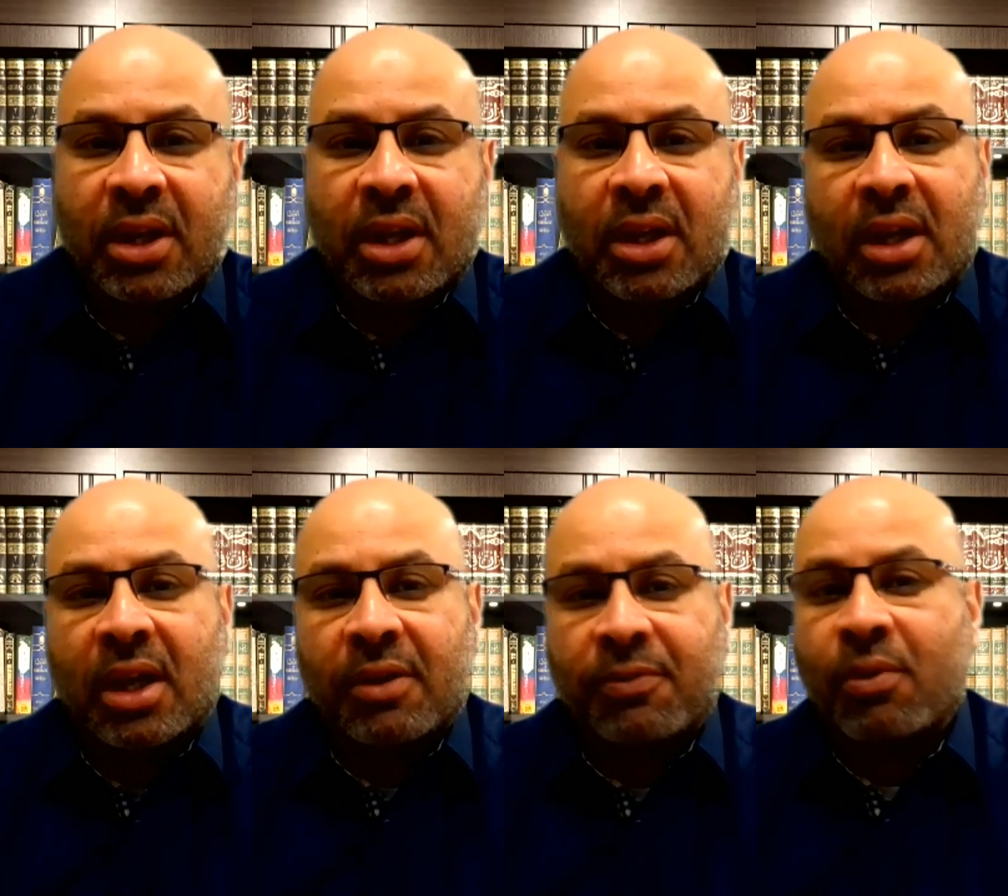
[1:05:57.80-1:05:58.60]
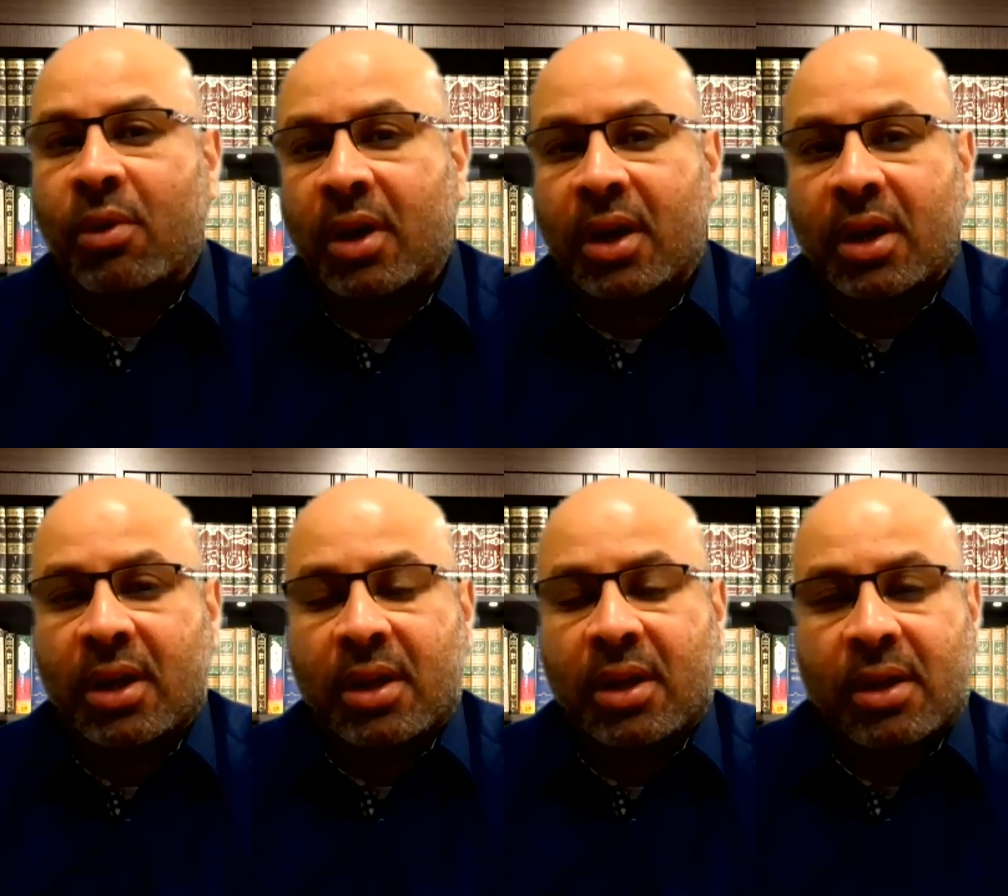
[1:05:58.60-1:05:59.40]
uh, for
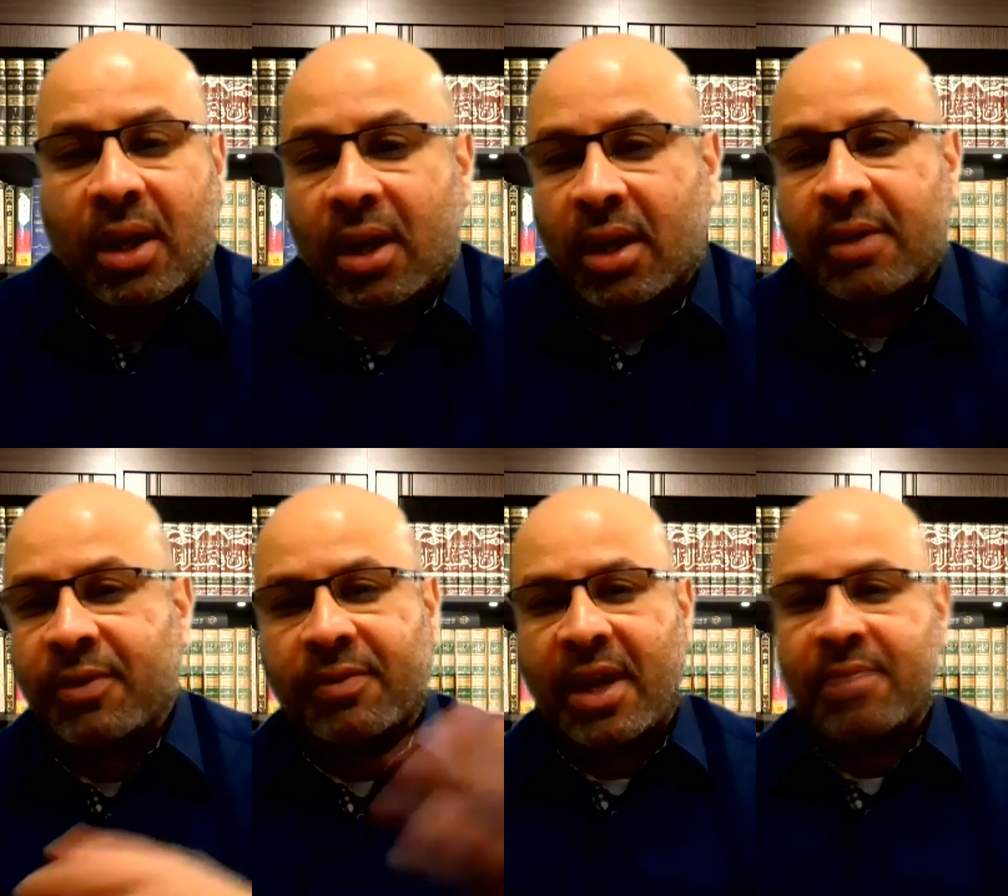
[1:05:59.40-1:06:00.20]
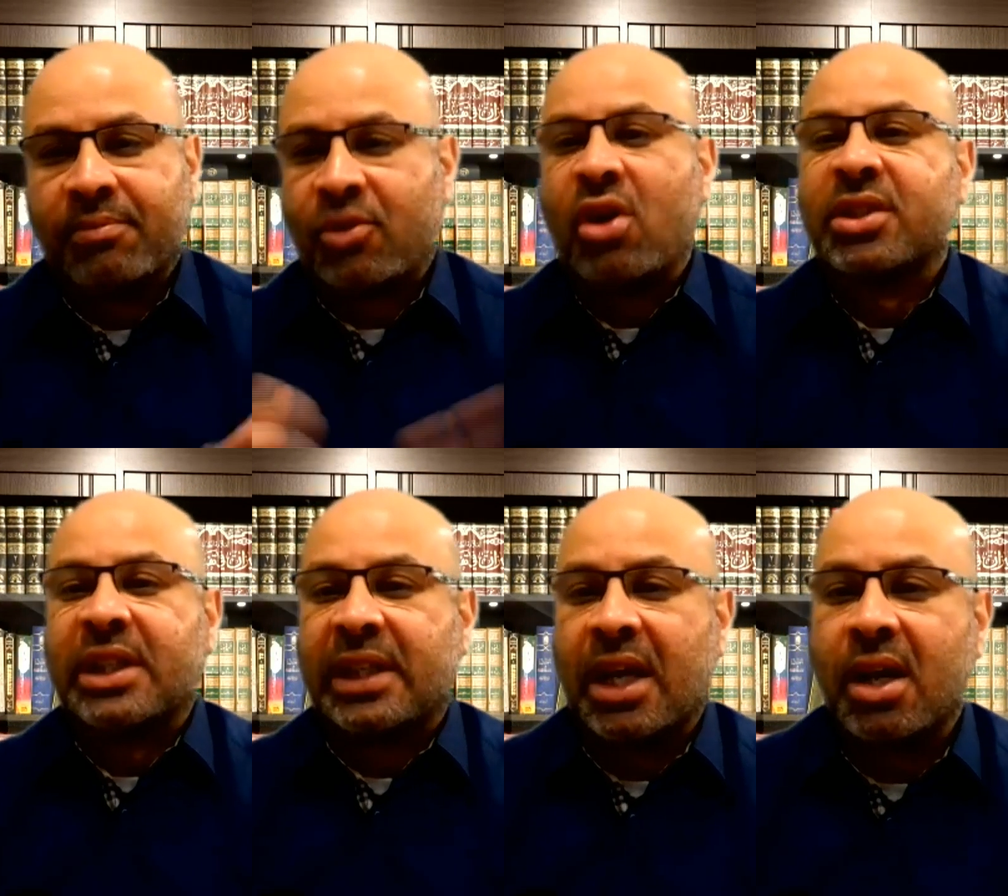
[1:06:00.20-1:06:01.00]
uh, if, if I'm
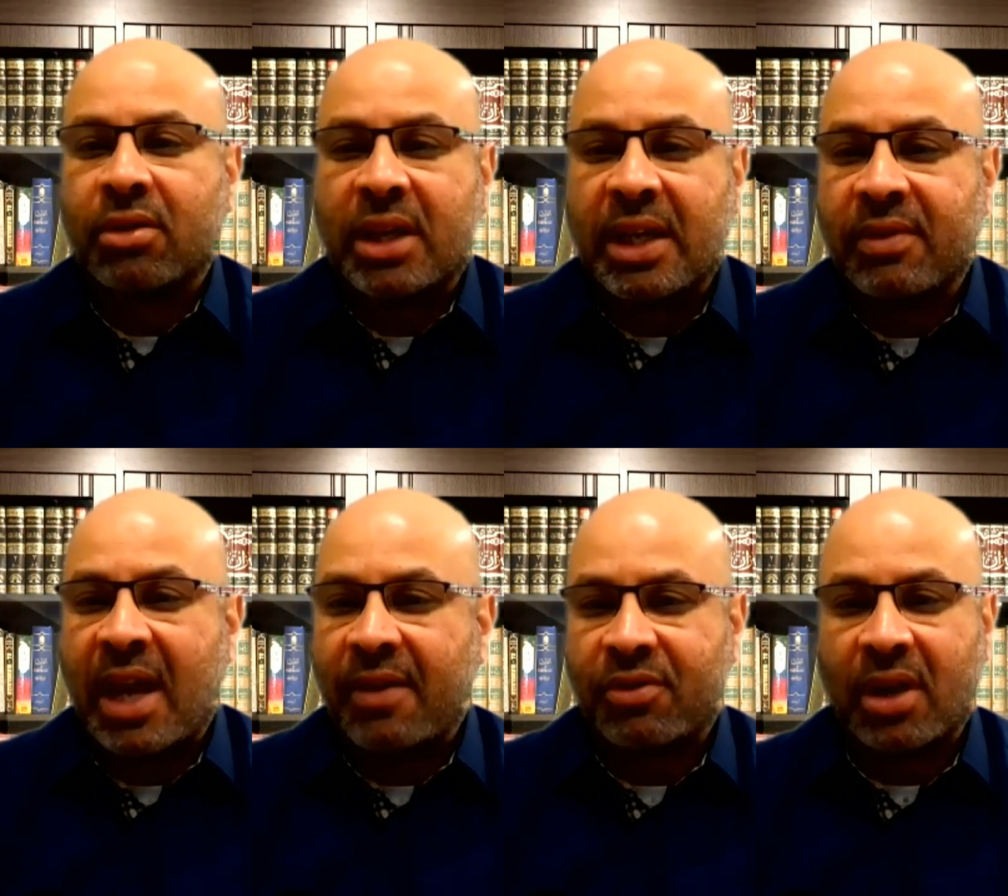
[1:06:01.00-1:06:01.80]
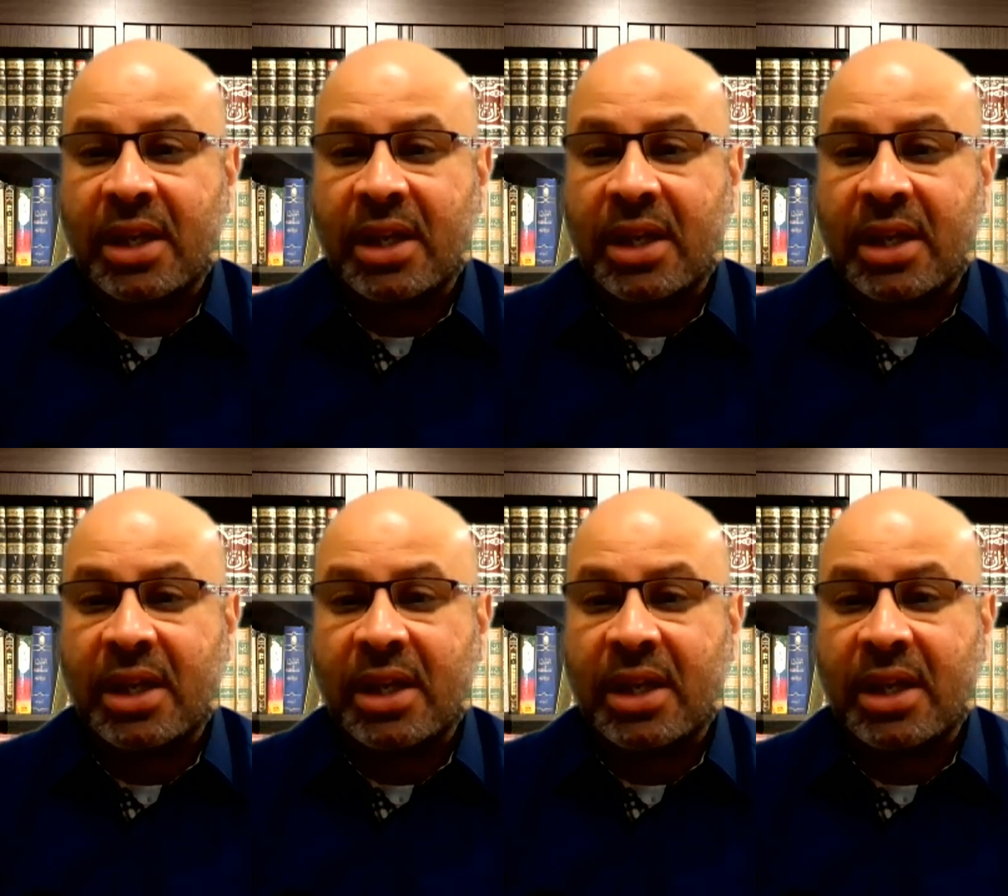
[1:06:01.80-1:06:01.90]
constantly hungry even after I eat a